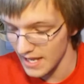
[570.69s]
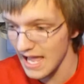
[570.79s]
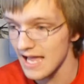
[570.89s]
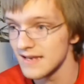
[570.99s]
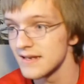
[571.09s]

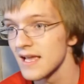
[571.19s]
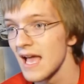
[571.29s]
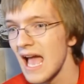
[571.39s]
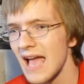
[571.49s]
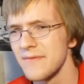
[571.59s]
And
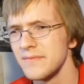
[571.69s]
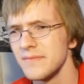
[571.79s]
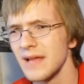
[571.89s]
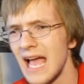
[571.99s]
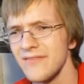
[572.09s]

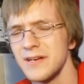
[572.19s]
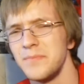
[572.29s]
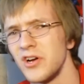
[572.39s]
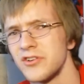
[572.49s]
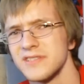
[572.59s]
having a
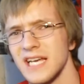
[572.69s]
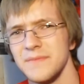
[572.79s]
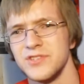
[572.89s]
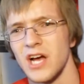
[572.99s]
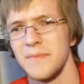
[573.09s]

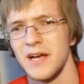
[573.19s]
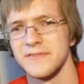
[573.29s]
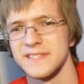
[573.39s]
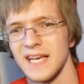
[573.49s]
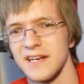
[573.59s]
part-time job
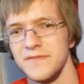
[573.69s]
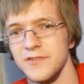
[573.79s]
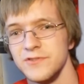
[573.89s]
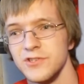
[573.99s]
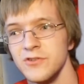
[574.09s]
outside of
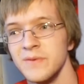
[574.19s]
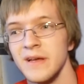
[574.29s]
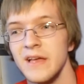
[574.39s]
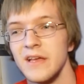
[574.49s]
YouTube